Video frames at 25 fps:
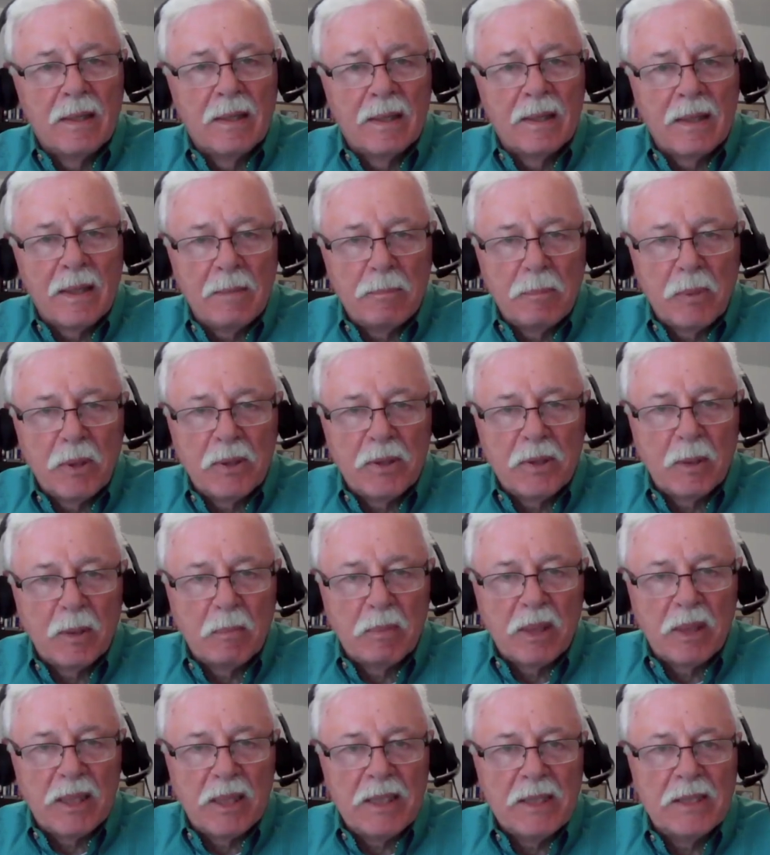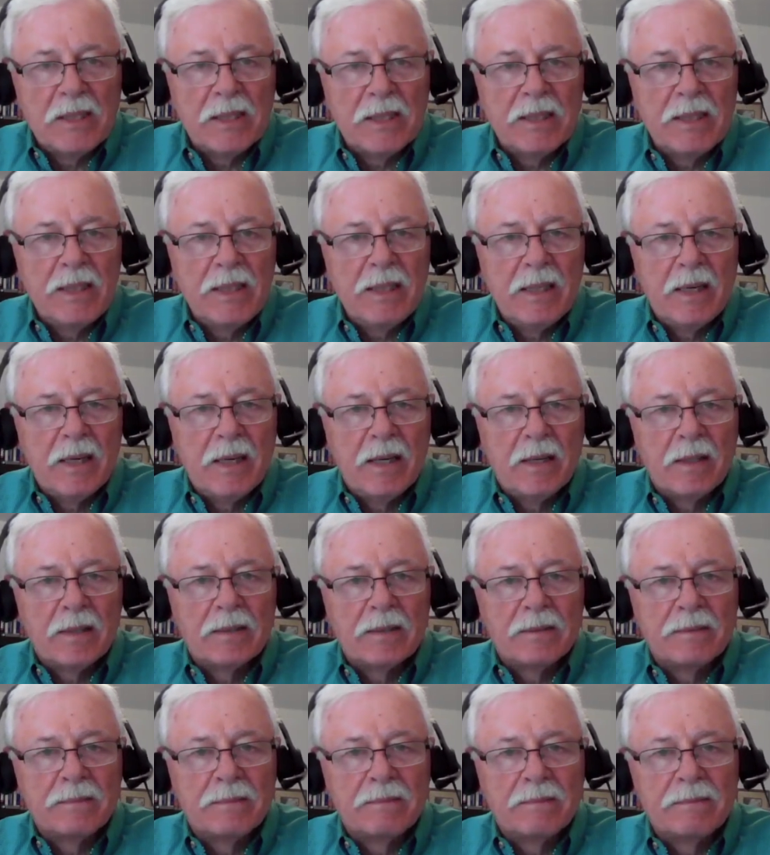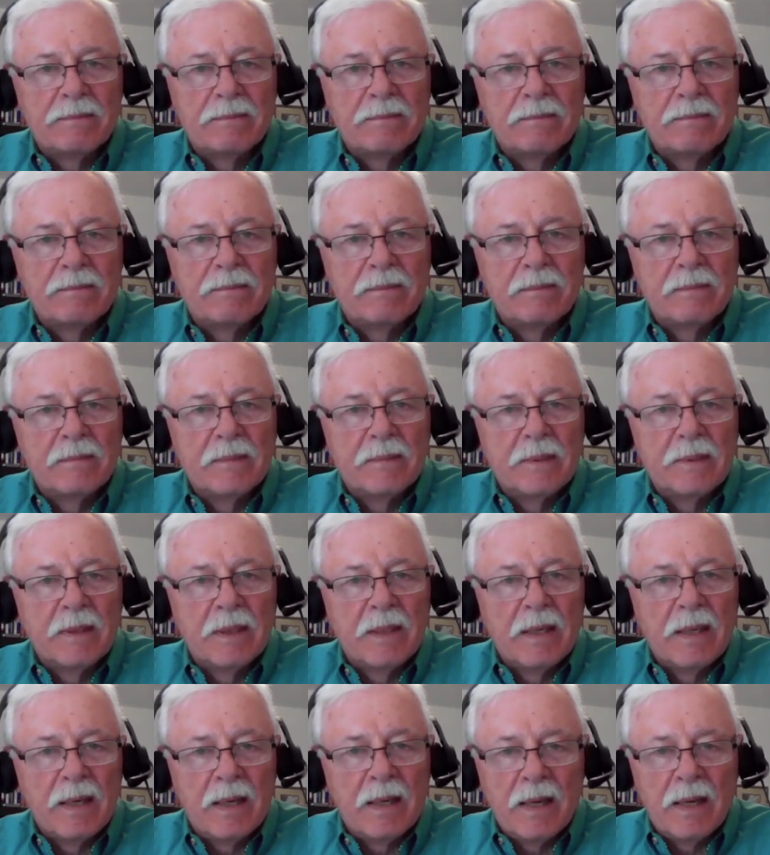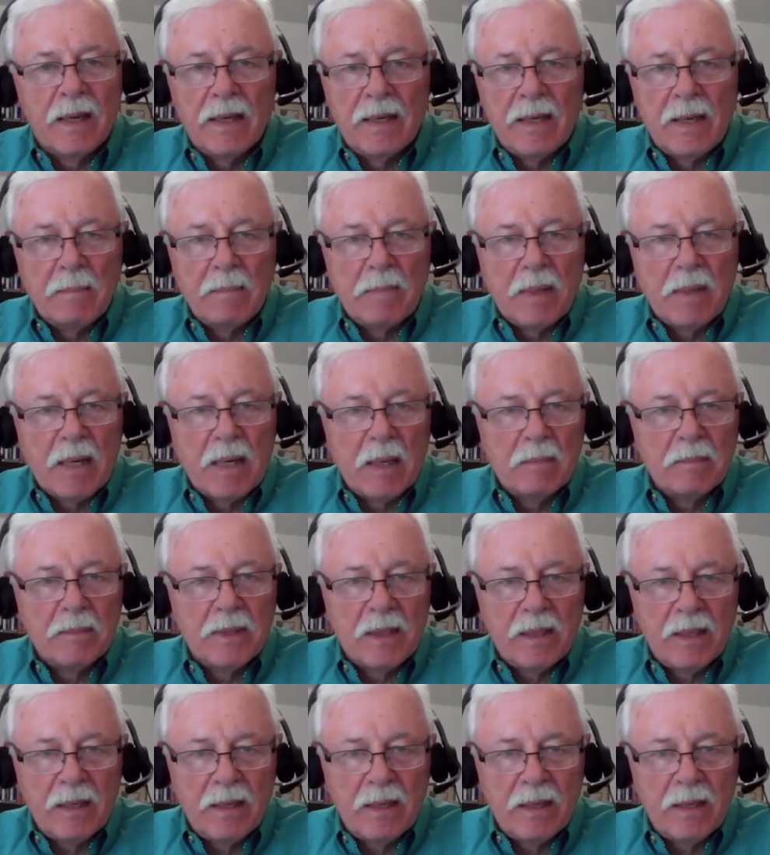They put their planes in the air and they bombed